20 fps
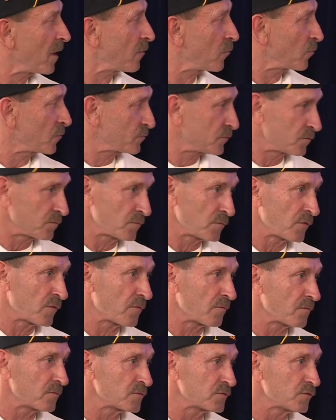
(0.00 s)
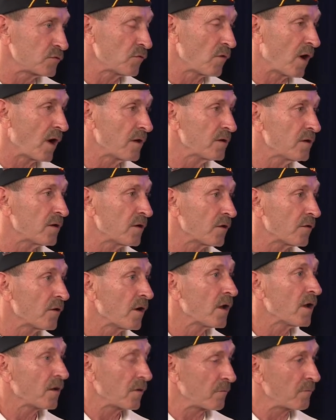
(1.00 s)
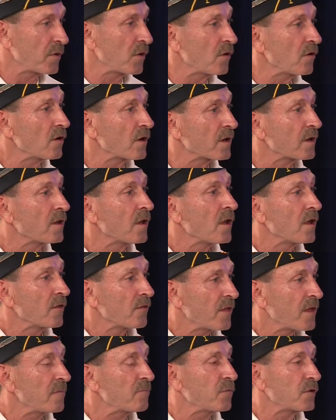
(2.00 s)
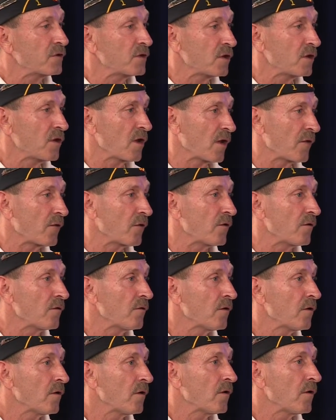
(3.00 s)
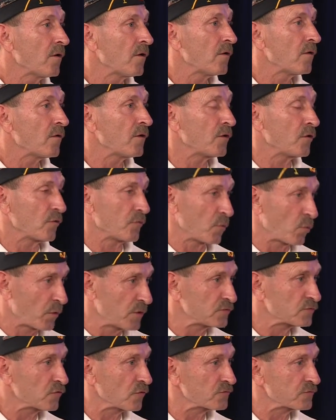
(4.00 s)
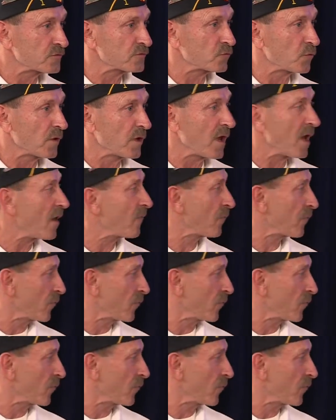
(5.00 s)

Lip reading: with Sue Hunt here, and apparently they put together, the resources we have with